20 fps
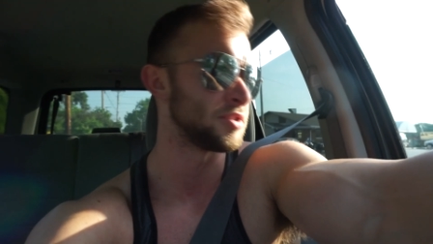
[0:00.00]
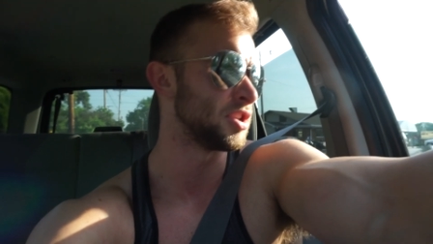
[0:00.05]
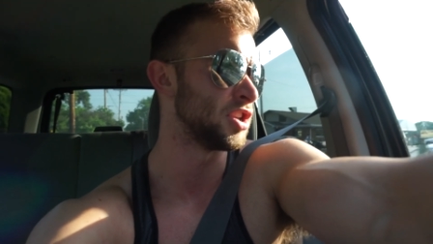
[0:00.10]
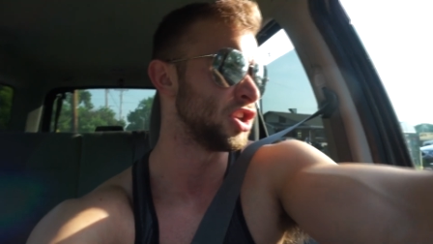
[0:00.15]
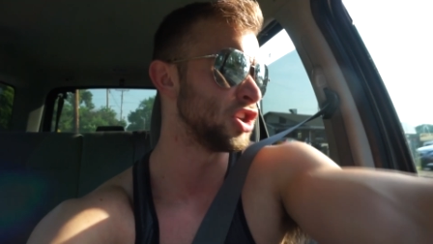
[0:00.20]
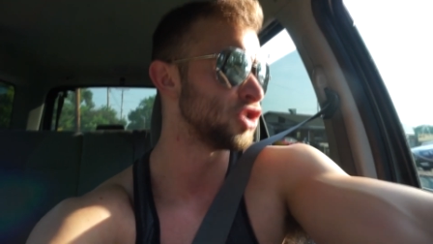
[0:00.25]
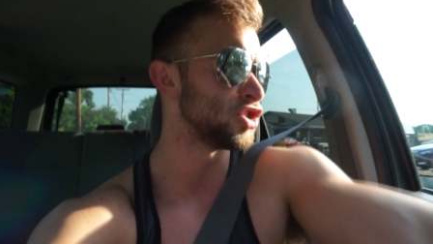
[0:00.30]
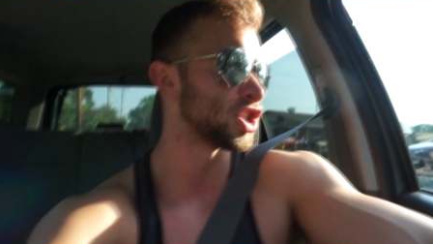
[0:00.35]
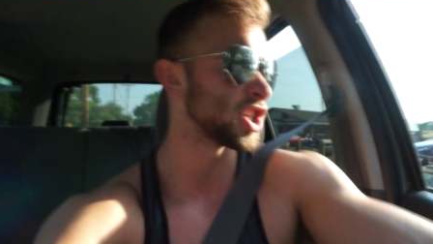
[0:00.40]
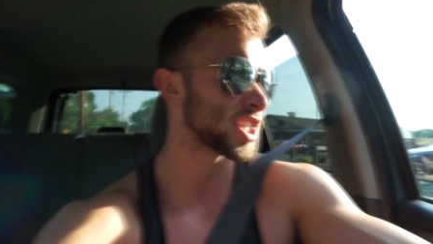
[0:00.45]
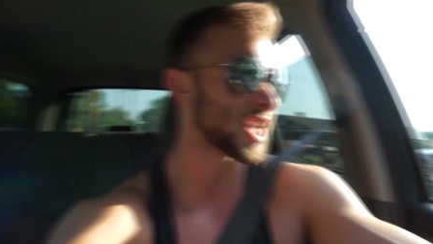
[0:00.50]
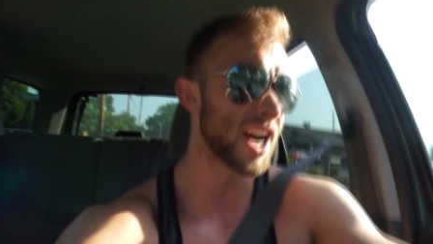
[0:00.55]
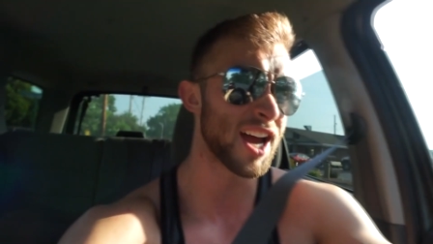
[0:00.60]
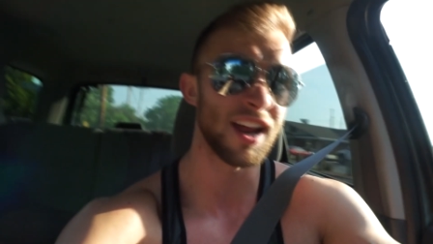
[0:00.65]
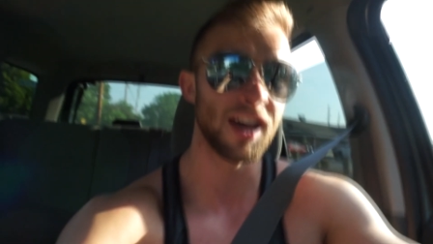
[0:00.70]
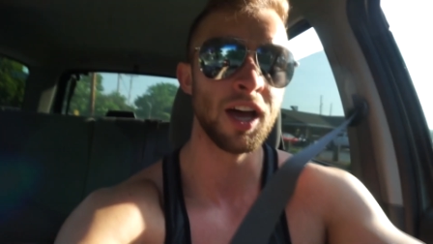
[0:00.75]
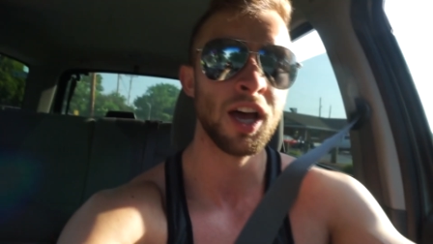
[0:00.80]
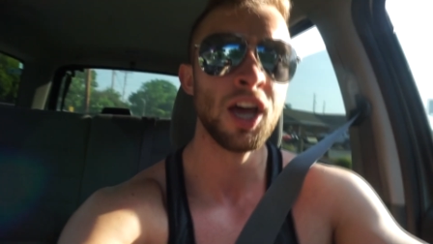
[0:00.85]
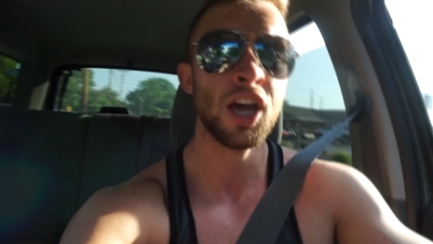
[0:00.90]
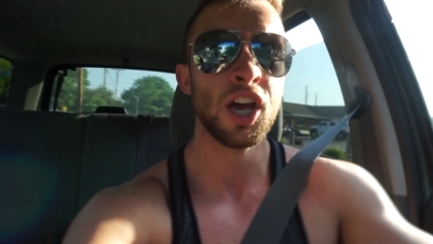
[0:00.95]
So you just
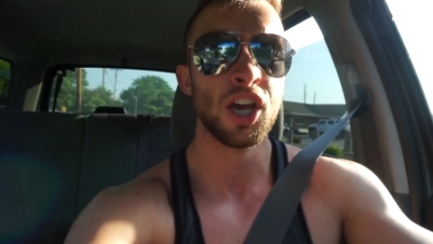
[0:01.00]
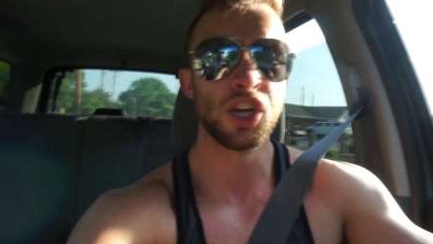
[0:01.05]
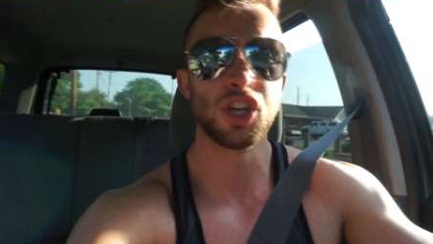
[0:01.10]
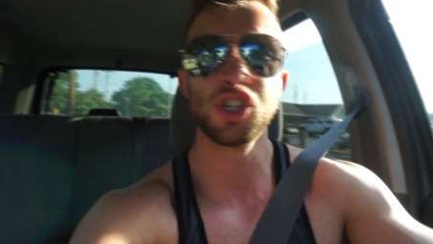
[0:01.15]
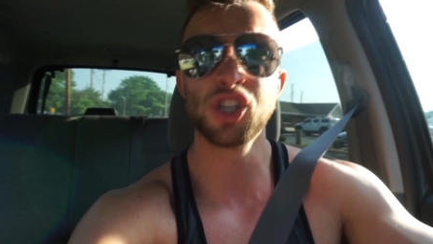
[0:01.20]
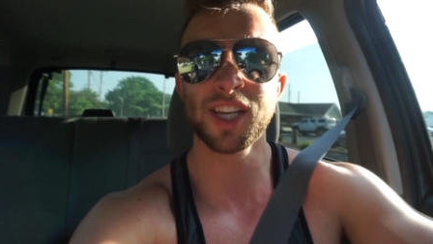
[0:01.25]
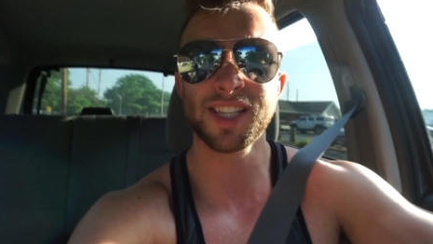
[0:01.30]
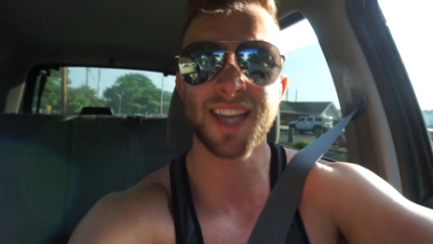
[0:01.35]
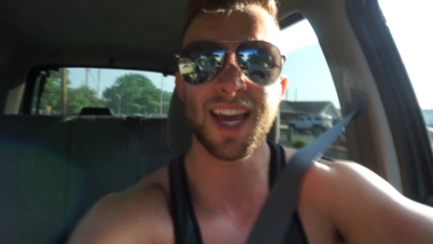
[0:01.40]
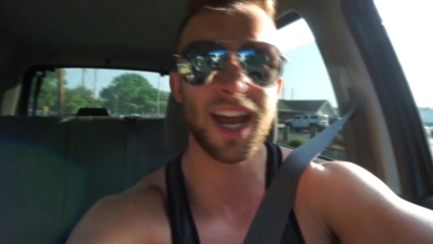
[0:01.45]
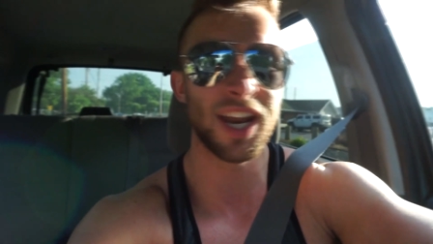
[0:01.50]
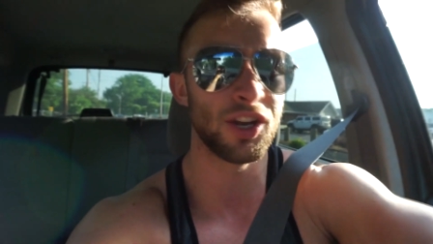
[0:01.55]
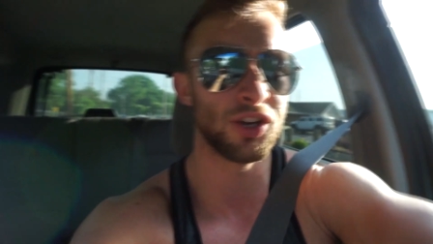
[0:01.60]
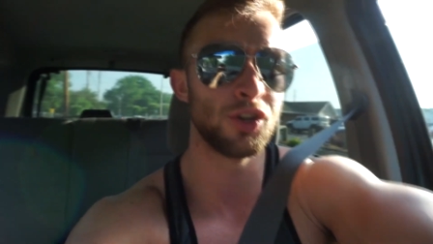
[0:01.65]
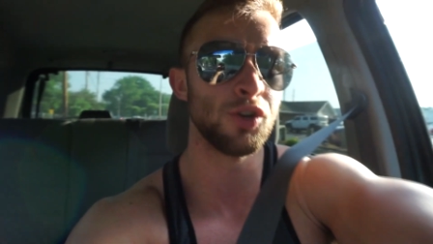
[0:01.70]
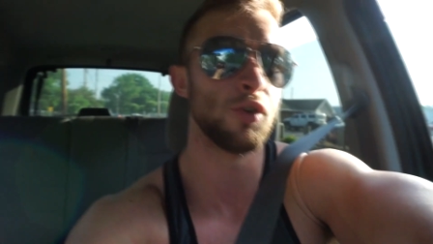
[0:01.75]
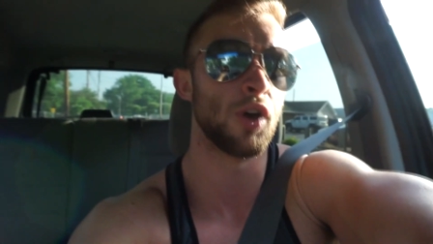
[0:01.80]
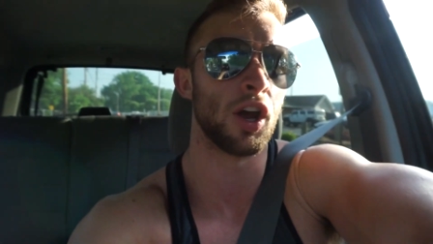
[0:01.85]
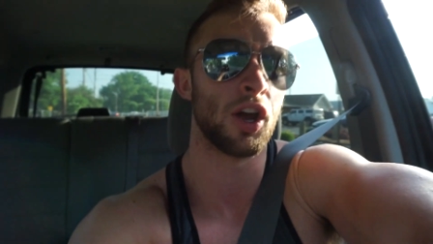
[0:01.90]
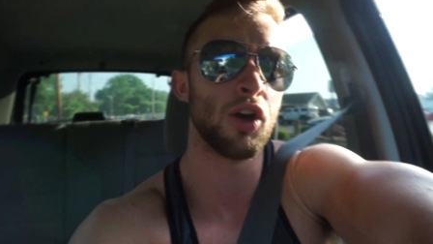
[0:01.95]
gotta, you just gotta
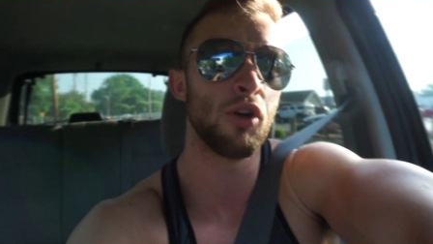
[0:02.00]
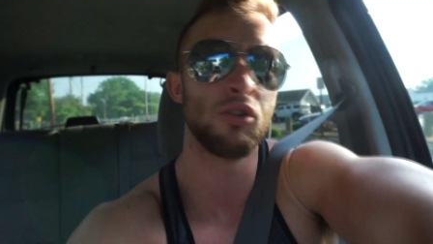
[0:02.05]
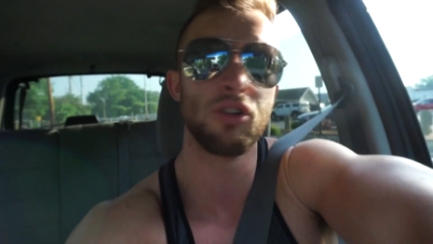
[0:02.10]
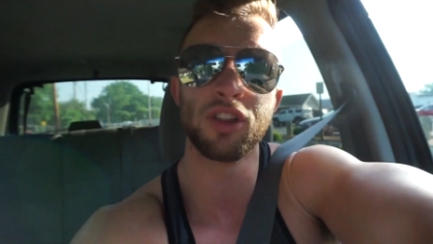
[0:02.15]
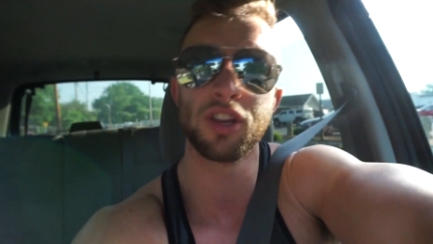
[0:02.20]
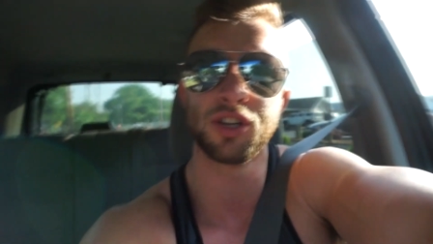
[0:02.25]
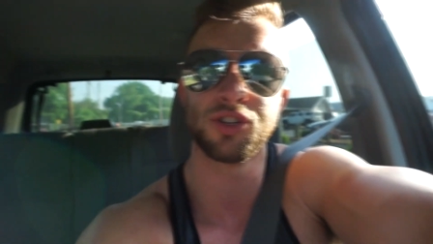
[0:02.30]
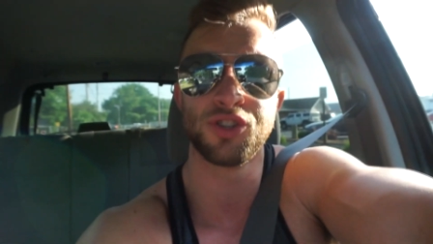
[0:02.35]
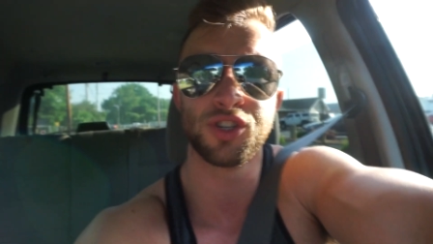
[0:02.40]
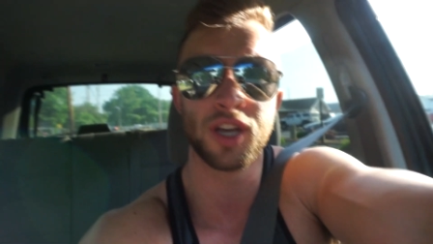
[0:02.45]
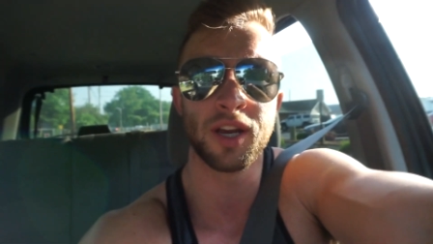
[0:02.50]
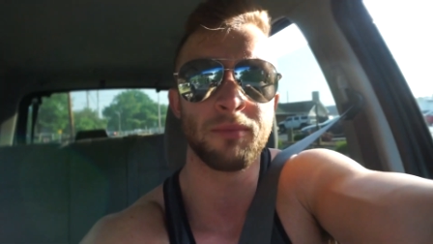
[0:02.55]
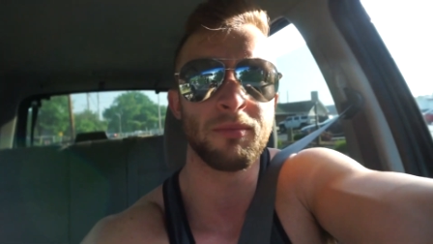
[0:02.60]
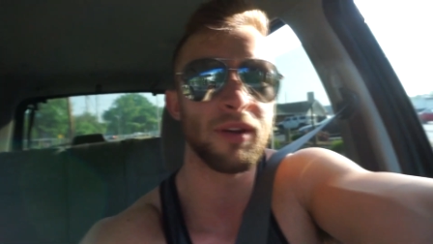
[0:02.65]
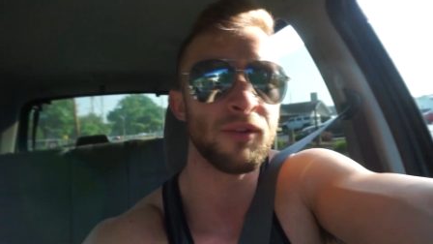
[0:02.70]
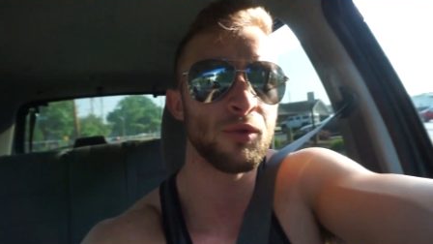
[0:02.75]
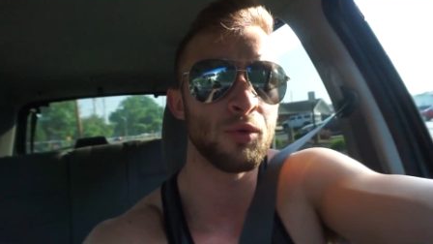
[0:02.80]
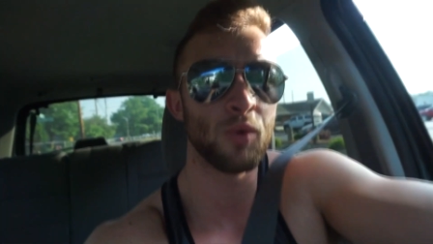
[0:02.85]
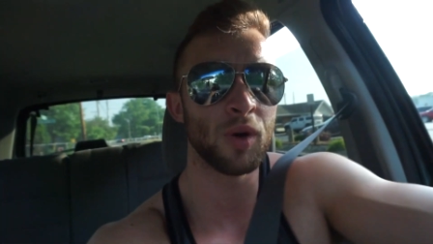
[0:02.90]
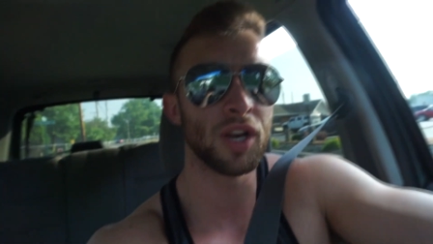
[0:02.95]
do it. Go to the gym
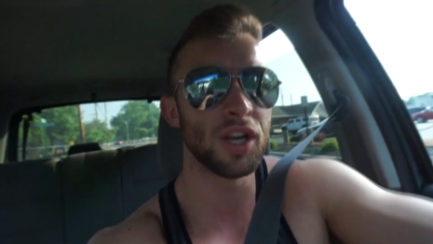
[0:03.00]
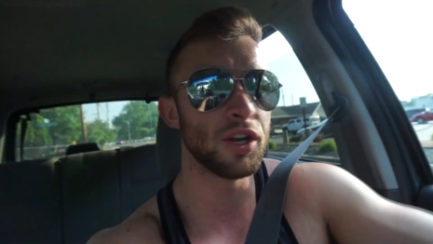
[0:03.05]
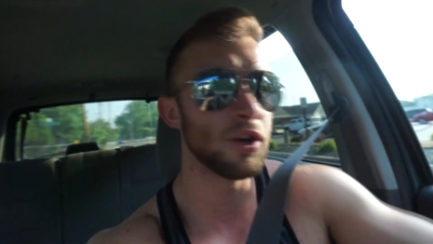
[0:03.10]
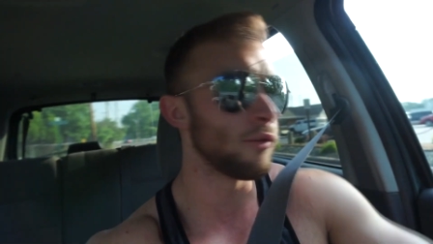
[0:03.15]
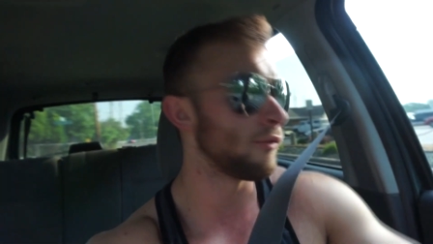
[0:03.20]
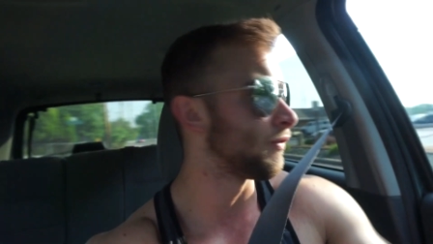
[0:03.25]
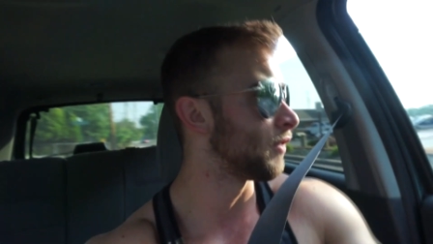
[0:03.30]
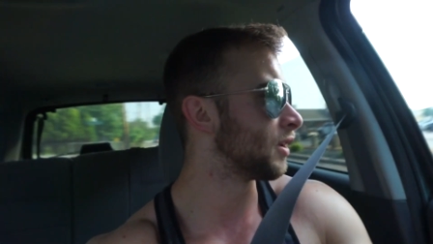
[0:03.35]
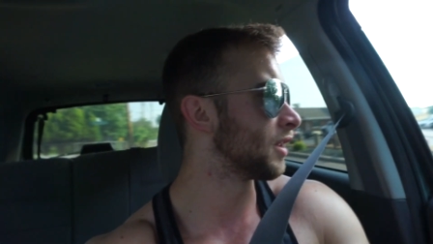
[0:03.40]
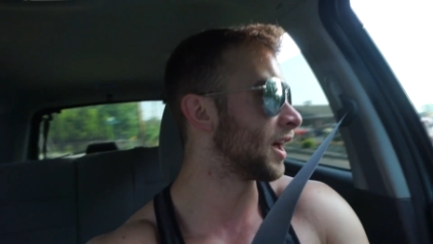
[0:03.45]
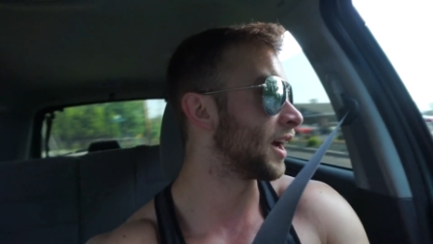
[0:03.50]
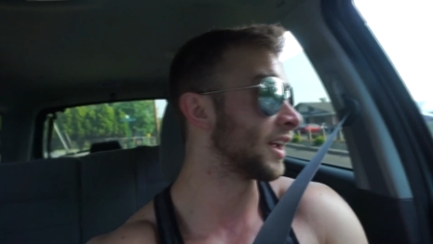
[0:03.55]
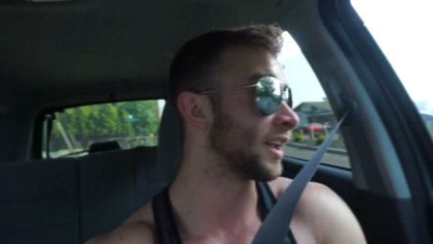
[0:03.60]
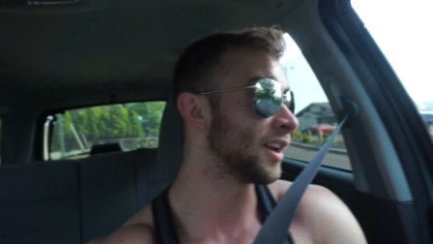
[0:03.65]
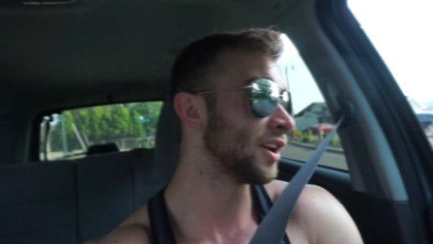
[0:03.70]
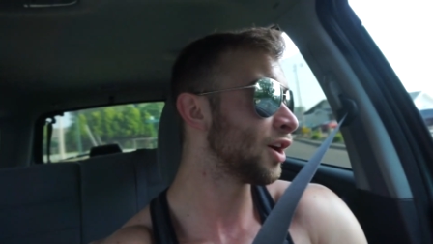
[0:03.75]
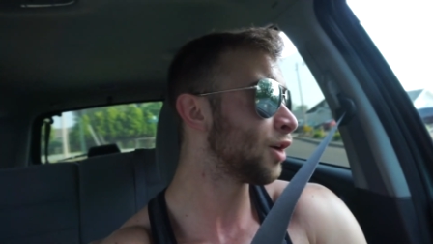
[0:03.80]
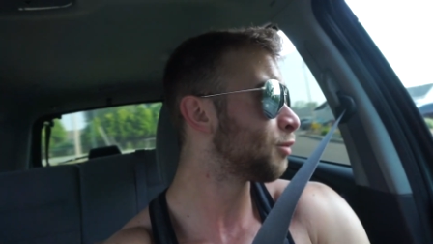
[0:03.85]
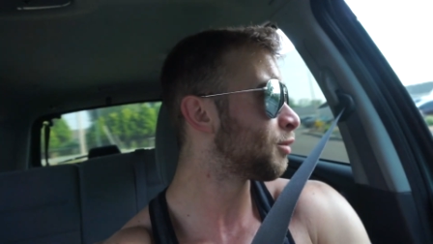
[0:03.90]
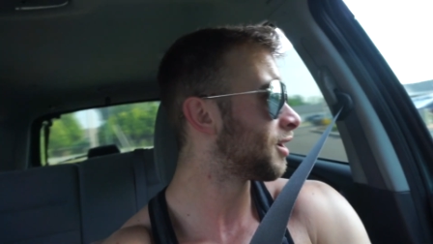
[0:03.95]
even when you don't feel like it.
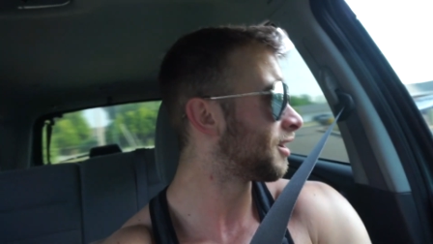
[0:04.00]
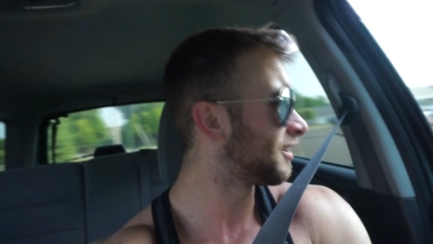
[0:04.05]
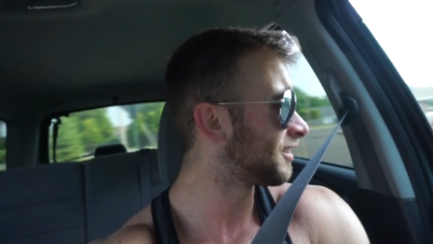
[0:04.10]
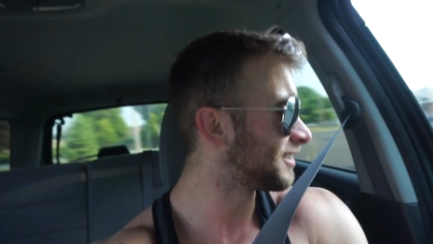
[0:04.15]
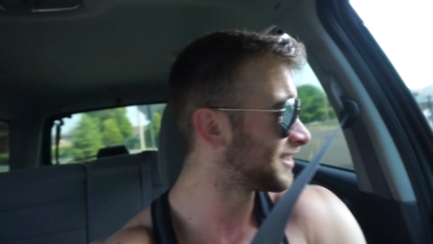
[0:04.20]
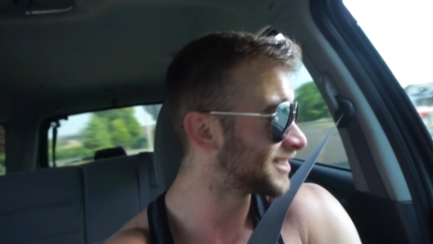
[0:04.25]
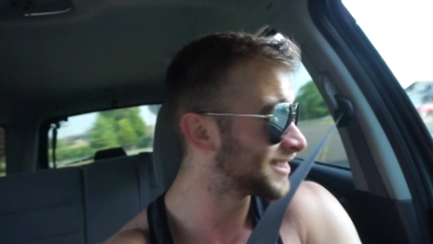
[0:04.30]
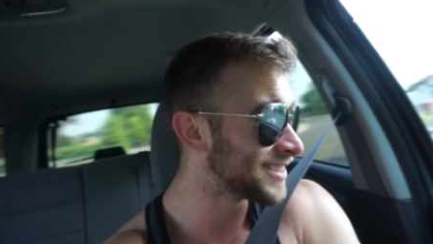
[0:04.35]
You know what?